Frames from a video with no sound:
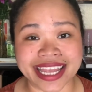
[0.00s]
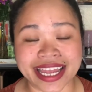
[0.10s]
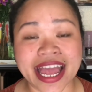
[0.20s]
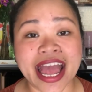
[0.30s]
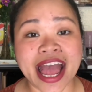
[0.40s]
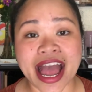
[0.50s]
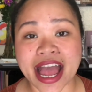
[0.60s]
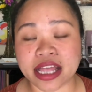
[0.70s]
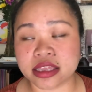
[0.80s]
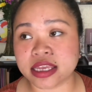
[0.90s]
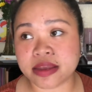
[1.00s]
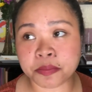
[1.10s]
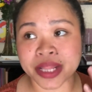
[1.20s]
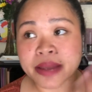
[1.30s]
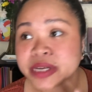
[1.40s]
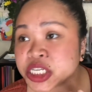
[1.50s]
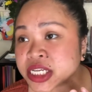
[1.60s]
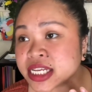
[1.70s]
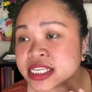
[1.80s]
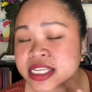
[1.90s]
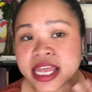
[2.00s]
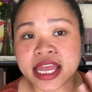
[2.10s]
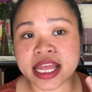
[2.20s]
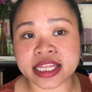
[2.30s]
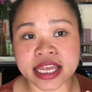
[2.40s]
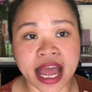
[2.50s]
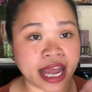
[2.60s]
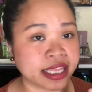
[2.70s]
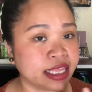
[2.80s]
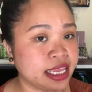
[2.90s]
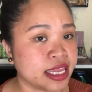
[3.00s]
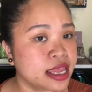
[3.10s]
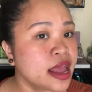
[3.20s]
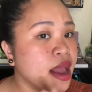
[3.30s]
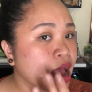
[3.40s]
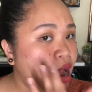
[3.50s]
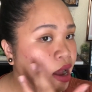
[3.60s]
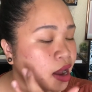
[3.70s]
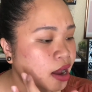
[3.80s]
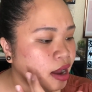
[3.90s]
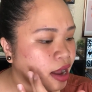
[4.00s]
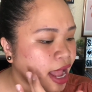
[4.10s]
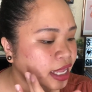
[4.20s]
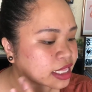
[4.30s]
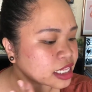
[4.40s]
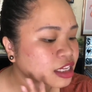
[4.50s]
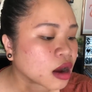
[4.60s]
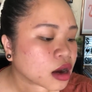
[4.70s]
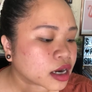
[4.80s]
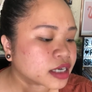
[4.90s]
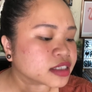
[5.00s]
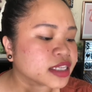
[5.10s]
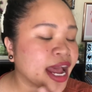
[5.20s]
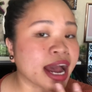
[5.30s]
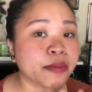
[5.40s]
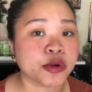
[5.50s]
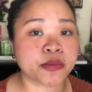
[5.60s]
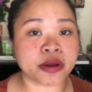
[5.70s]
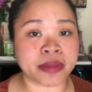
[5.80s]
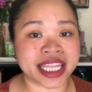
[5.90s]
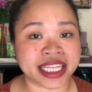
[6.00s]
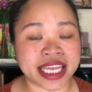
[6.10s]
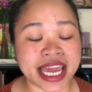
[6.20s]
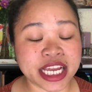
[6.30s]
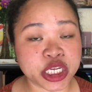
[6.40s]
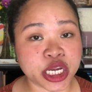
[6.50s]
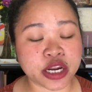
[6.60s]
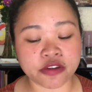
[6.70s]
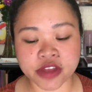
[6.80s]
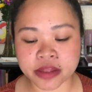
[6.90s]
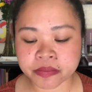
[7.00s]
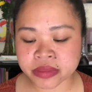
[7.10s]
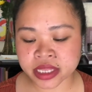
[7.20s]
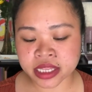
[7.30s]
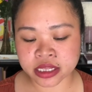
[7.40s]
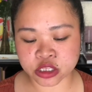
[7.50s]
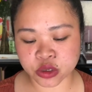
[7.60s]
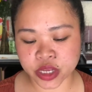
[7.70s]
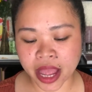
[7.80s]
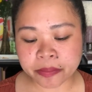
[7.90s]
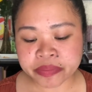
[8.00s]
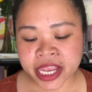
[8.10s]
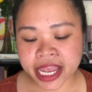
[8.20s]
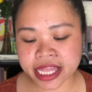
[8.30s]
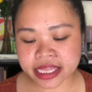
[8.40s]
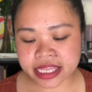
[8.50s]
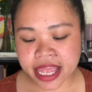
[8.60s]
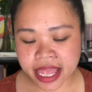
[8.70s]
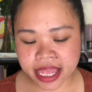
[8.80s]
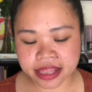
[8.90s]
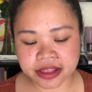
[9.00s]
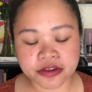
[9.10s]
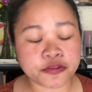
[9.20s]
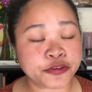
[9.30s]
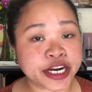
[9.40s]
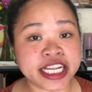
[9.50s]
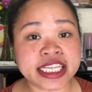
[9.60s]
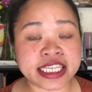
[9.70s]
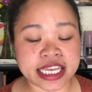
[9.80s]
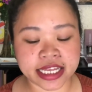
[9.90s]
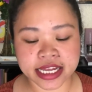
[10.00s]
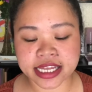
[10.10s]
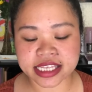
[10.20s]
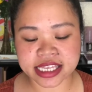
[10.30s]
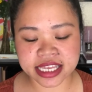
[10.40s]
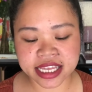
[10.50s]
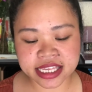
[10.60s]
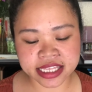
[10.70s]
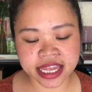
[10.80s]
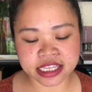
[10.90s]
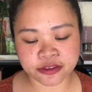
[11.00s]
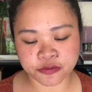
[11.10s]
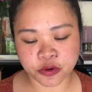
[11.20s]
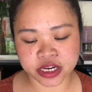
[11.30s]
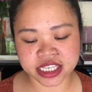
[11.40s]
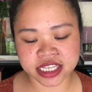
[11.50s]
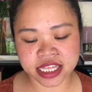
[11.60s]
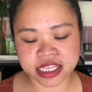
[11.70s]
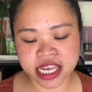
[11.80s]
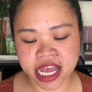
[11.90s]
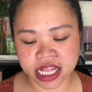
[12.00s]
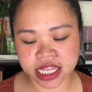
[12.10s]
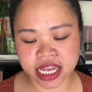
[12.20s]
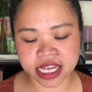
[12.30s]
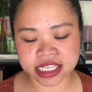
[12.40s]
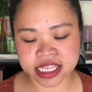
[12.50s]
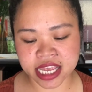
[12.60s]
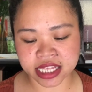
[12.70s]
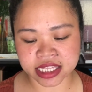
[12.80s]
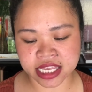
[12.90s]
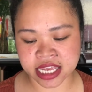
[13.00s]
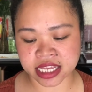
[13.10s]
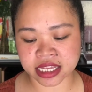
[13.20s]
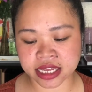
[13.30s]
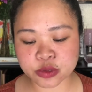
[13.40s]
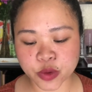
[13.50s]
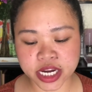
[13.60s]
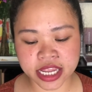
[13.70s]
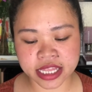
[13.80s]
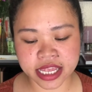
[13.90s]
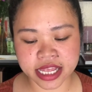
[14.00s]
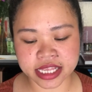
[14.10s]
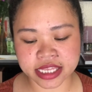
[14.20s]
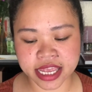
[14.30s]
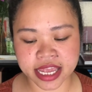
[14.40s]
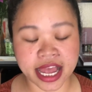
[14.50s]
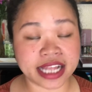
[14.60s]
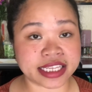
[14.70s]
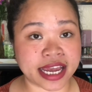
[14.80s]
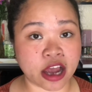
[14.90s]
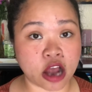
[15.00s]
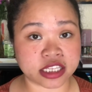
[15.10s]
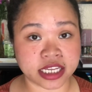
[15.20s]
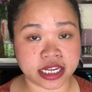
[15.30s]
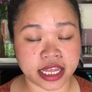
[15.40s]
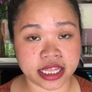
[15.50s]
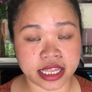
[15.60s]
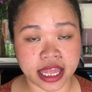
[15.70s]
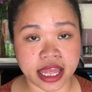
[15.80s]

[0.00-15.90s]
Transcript: like the blemishes and the acne uh, acne scars the hyperpigmentation of it so yeah and then for the Cica, Cica stands for Centella asiatica. This one, it is a antioxidant